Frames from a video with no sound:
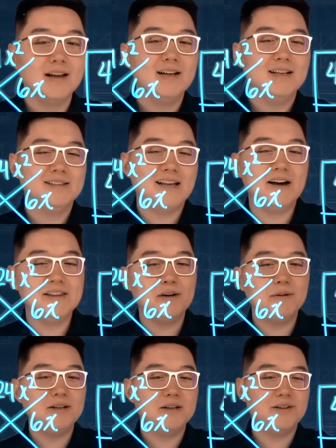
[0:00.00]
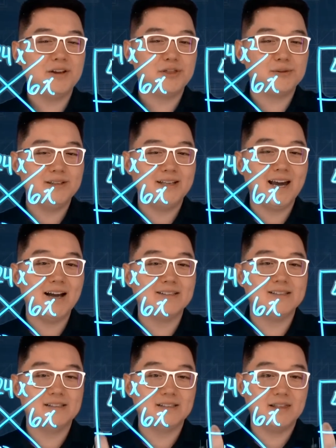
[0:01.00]
Now that we know that 3x
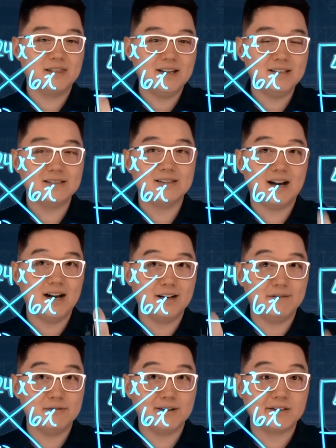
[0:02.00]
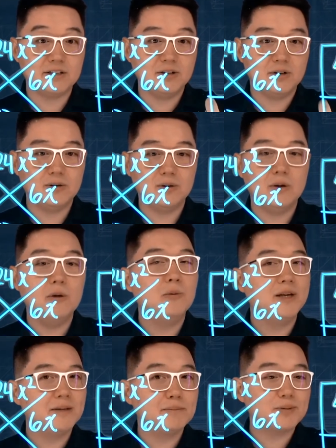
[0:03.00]
is in this side of the rectangle, we
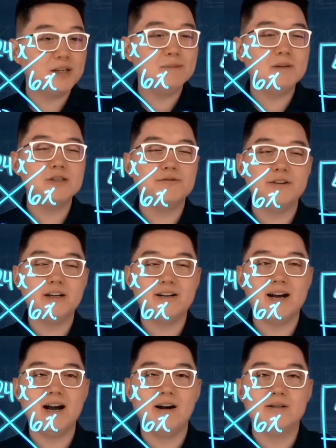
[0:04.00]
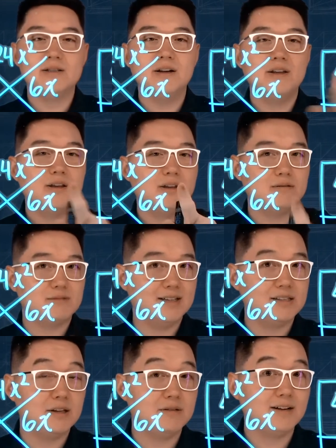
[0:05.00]
can pretty much figure out the rest
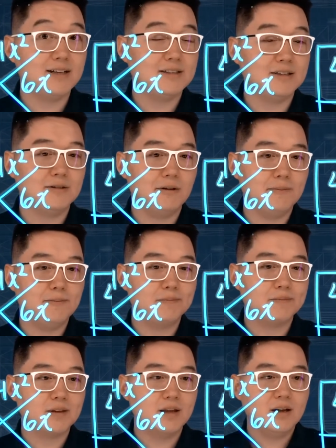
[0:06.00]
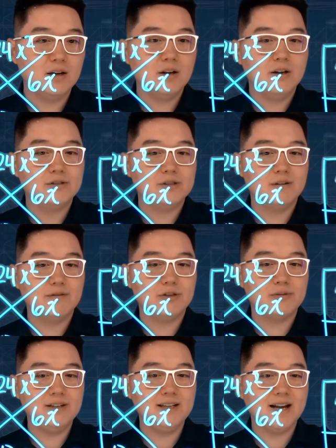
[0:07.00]
of the rectangle. So if
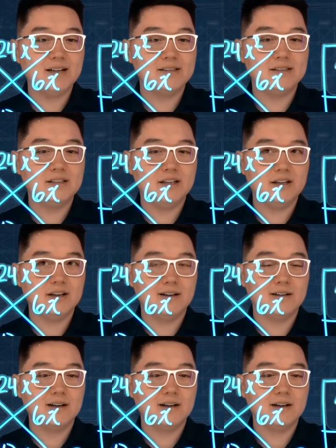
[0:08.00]
3x is here,